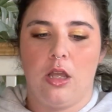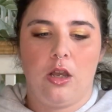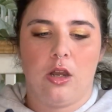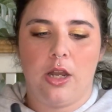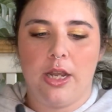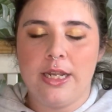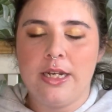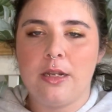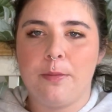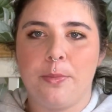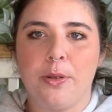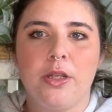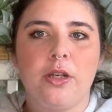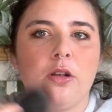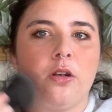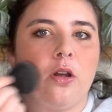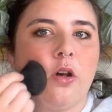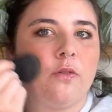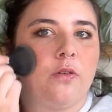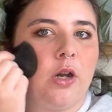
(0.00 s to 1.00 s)
I end up putting a
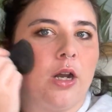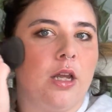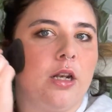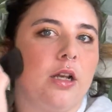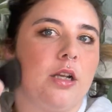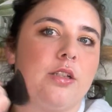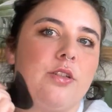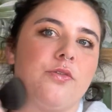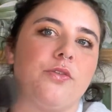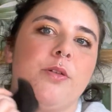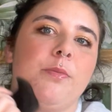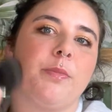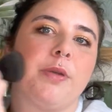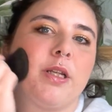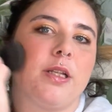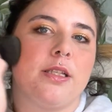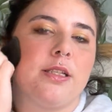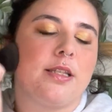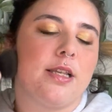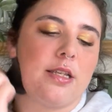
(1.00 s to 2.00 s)
lot of highlighter on
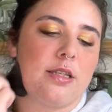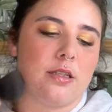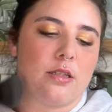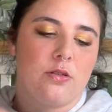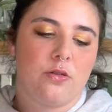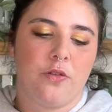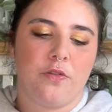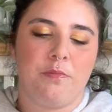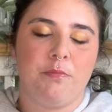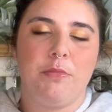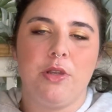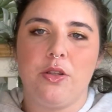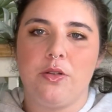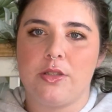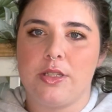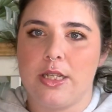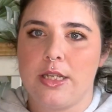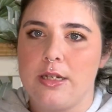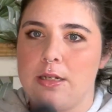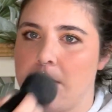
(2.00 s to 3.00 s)
because this sort of
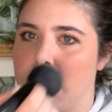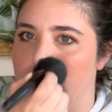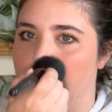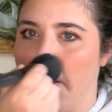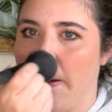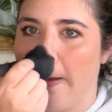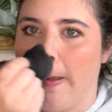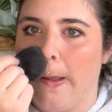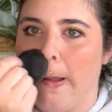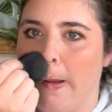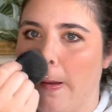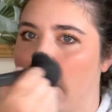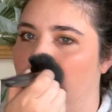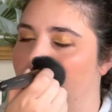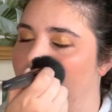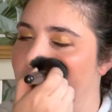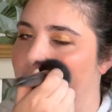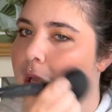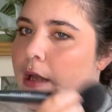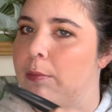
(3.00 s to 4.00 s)
mutes it
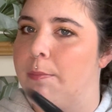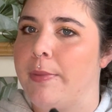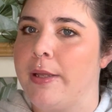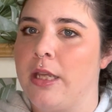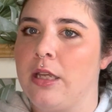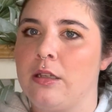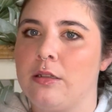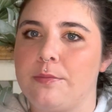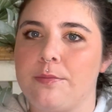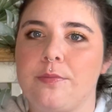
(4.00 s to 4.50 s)
quite a bit.